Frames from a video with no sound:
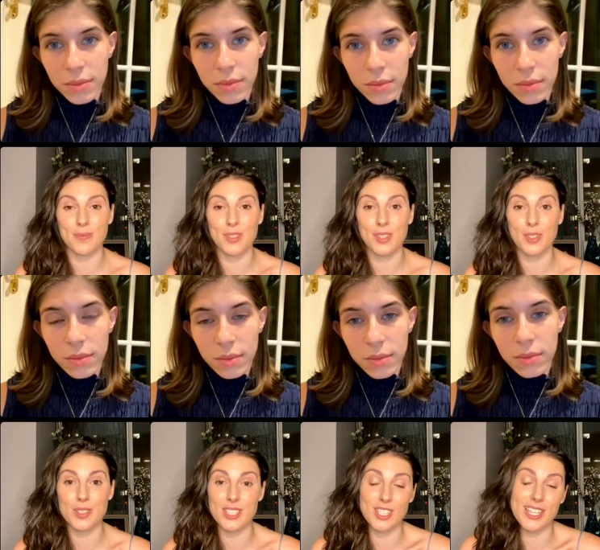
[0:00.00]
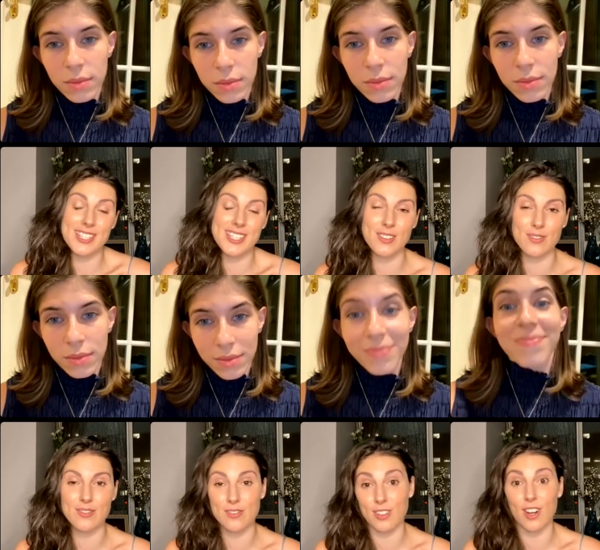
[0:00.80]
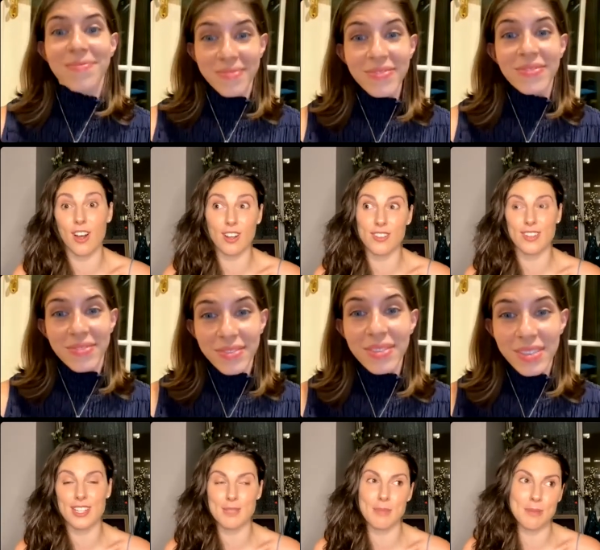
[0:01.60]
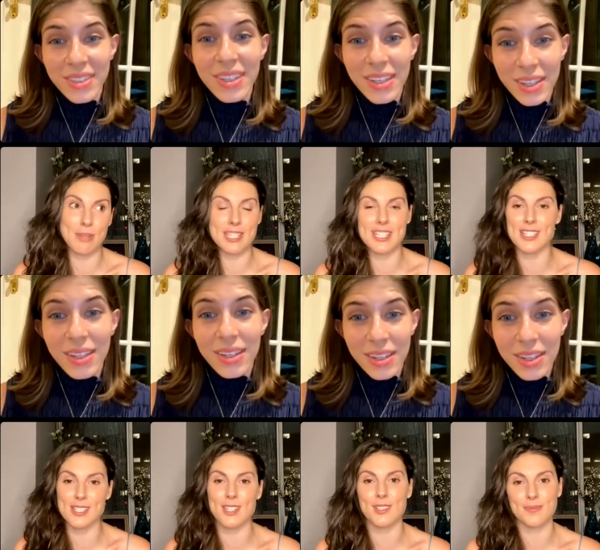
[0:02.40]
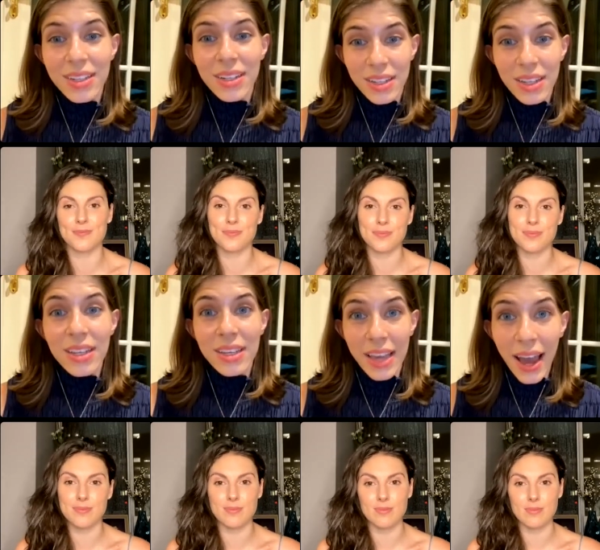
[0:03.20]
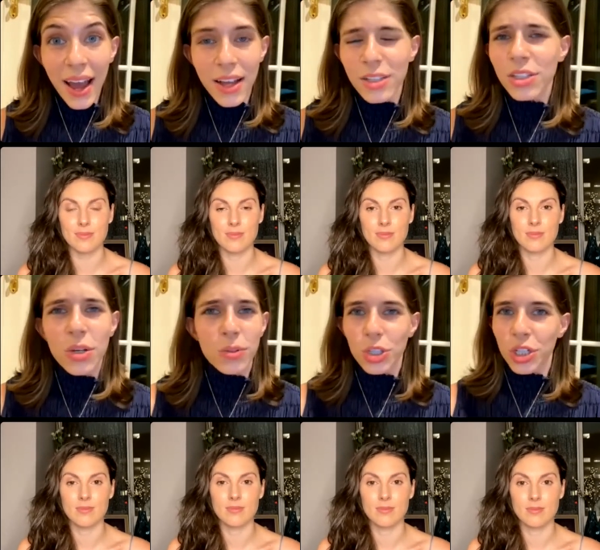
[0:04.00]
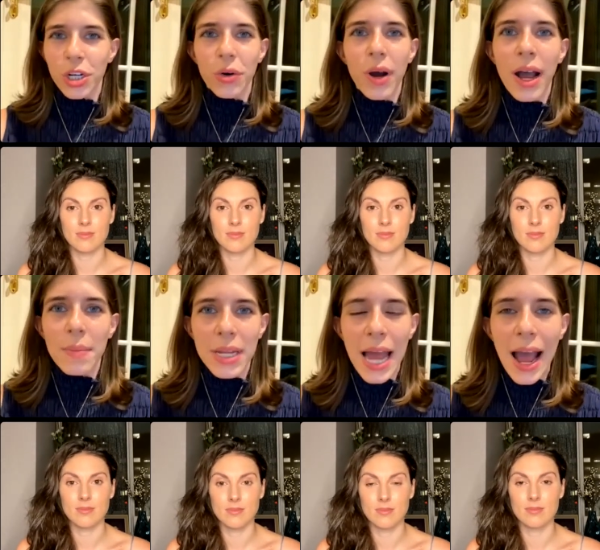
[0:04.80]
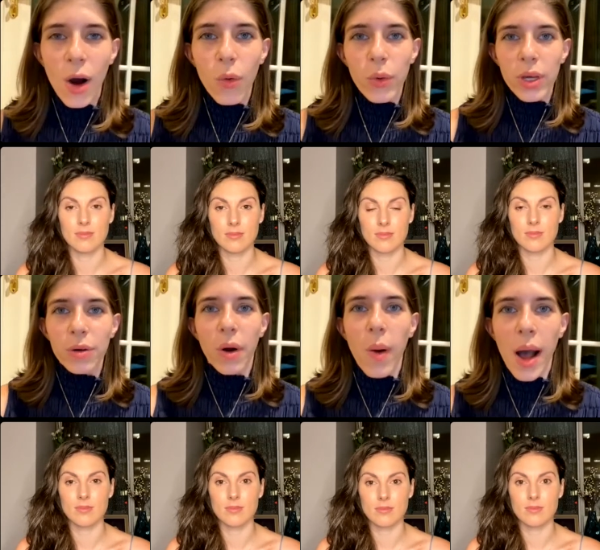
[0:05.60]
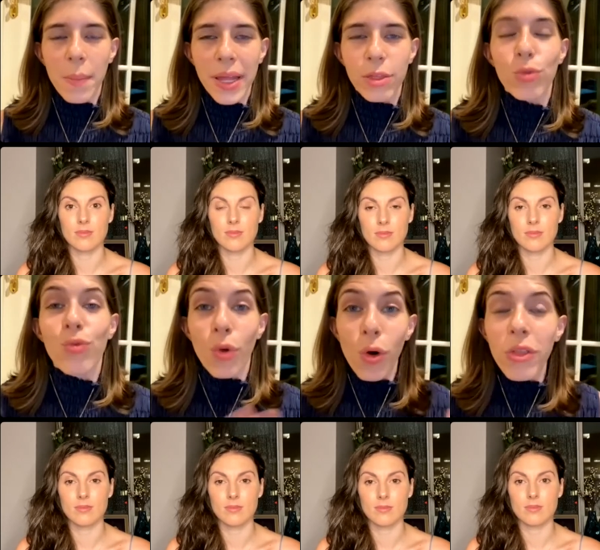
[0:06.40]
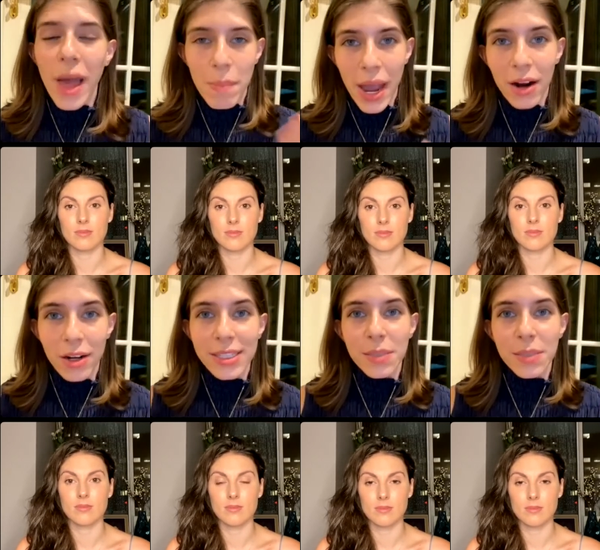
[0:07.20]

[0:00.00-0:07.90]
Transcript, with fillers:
Speaker 1: you know, suggesting for all of us,
Speaker 2: me and my sister. Yeah, it's so true. I mean, how we grow up and the role that parents